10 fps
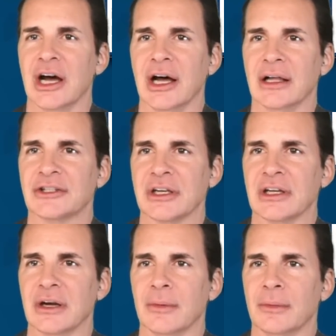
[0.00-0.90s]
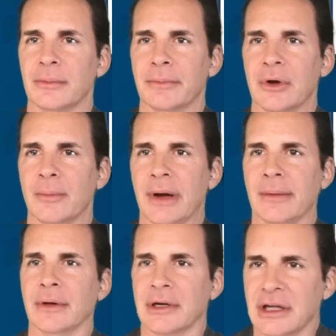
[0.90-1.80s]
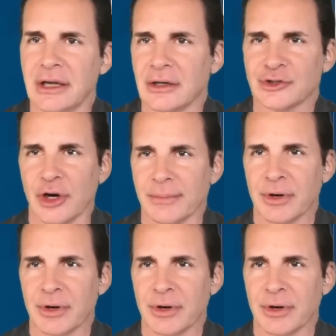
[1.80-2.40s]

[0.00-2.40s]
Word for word: Uh, let's see. Oh, Obama, uh, sorry,